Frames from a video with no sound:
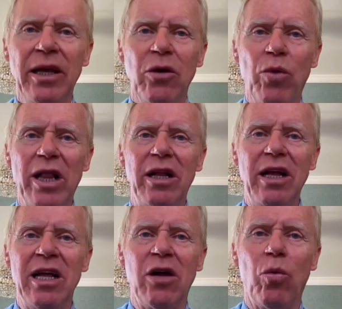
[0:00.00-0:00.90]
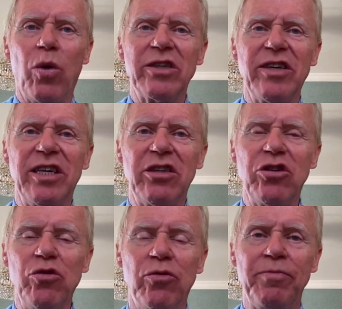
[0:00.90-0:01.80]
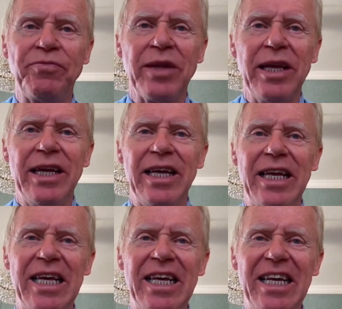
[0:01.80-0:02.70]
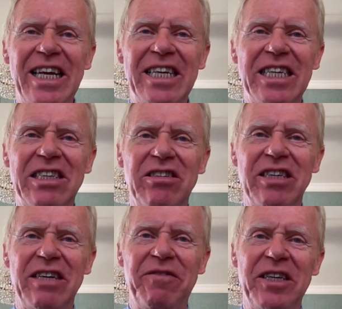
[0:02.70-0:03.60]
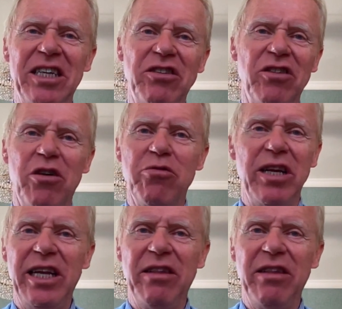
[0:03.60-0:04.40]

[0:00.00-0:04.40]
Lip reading: Well, what did it do? If it is only